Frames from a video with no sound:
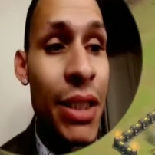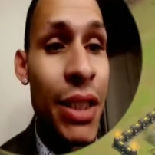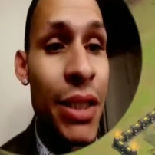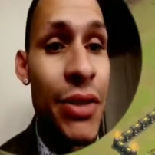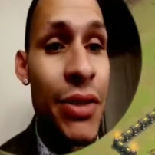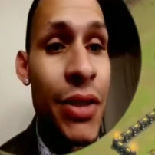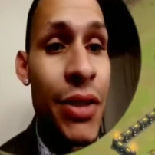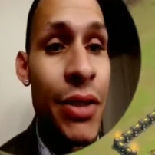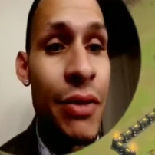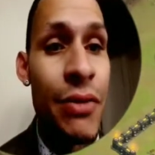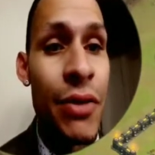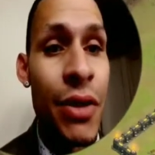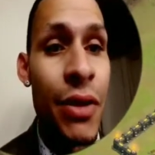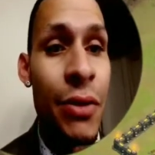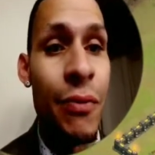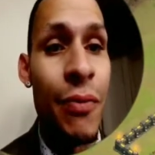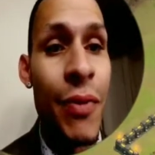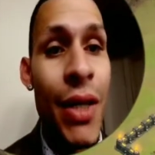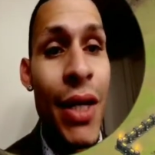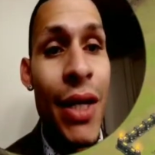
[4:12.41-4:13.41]
So
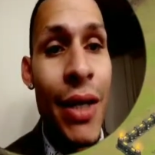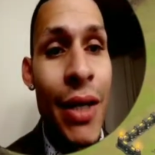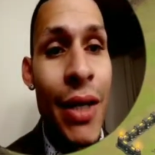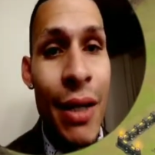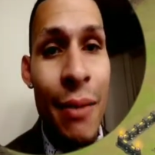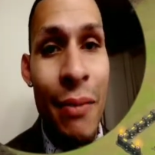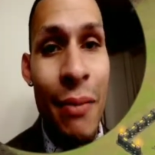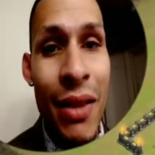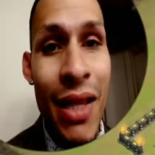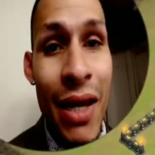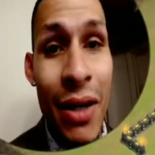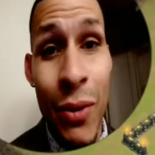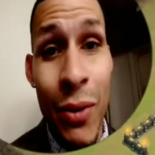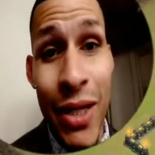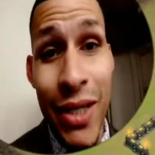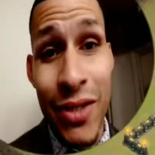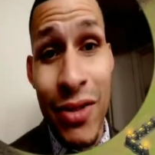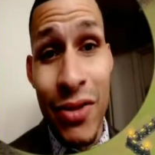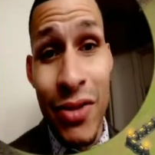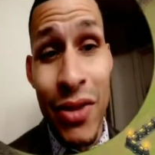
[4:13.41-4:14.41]
in a lot of ways there's no
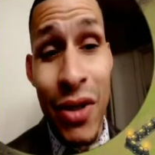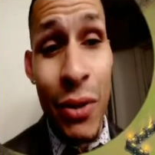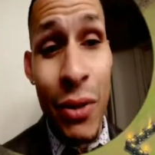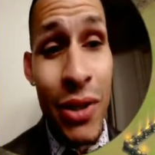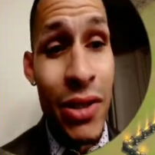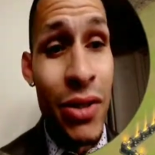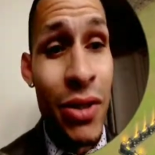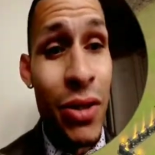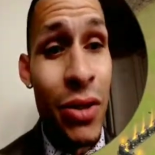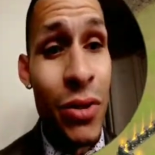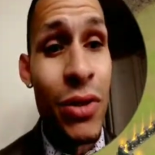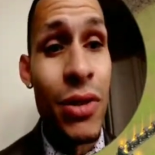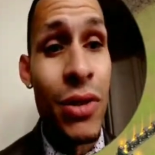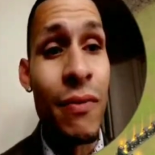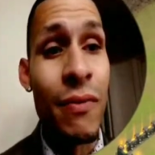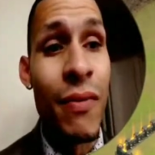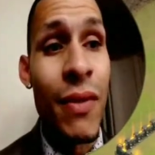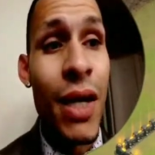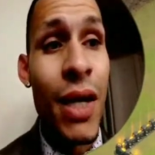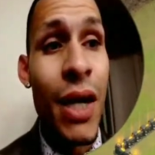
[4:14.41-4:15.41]
excuse,
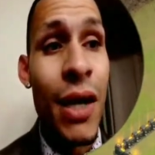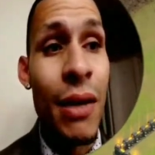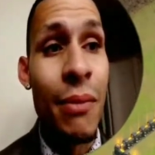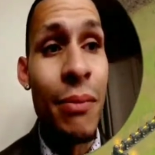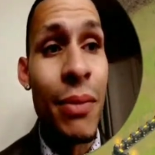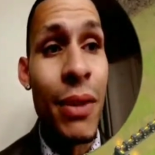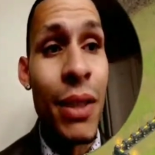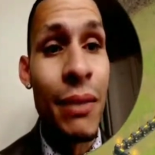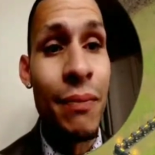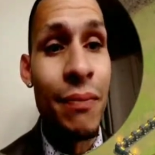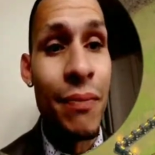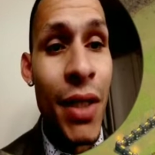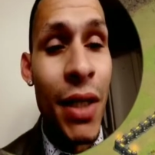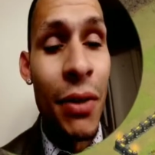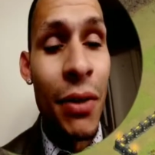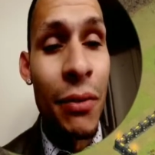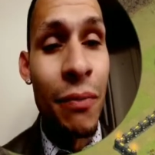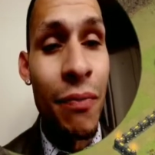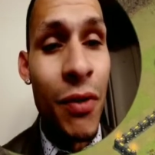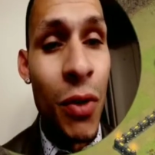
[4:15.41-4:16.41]
but of
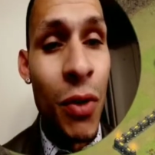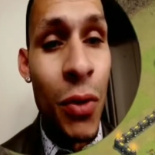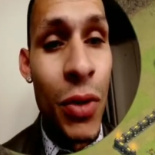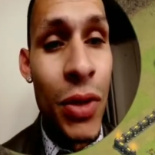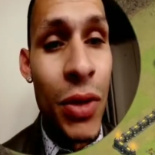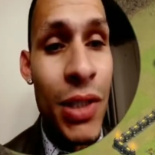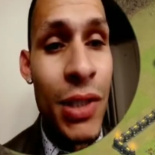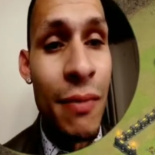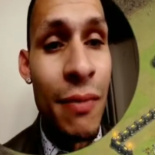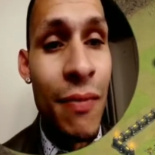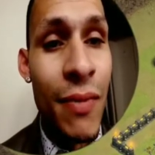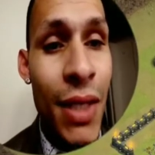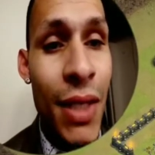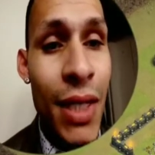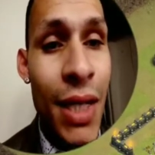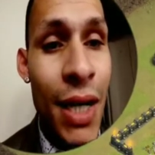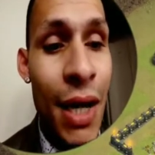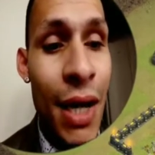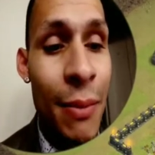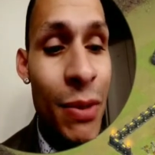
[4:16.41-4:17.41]
course, it's
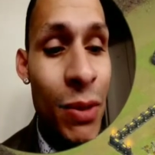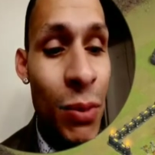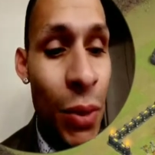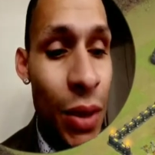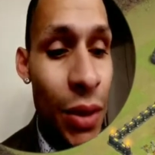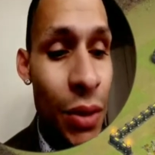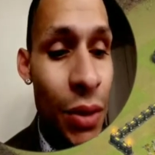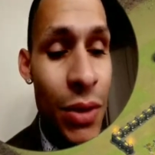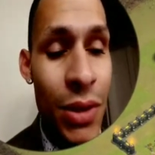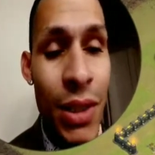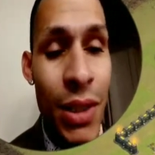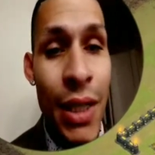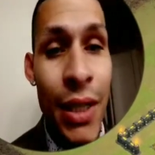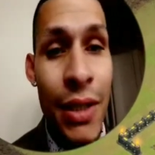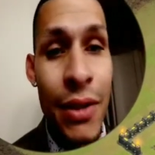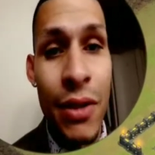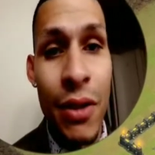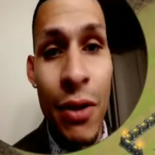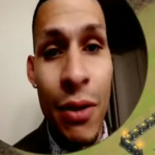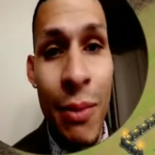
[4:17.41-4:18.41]
one of those things, you
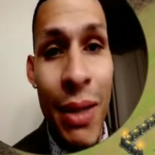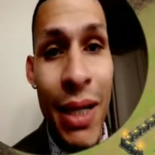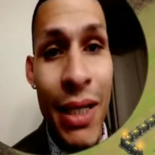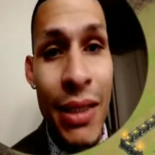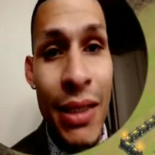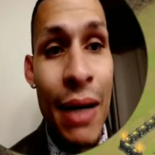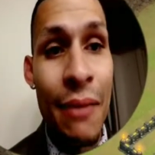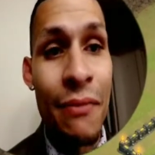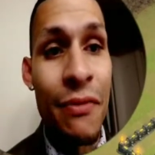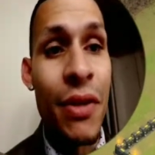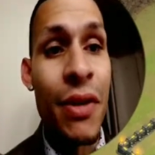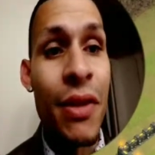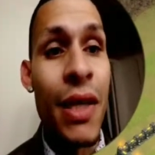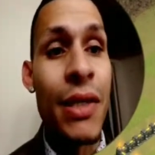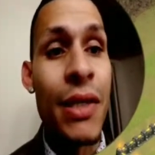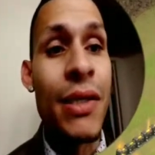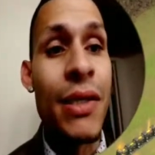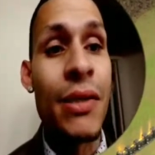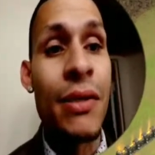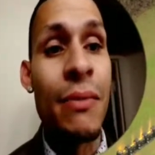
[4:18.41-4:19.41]
make time for the things that's
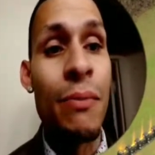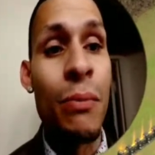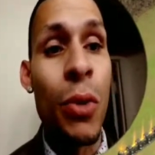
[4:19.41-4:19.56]
important.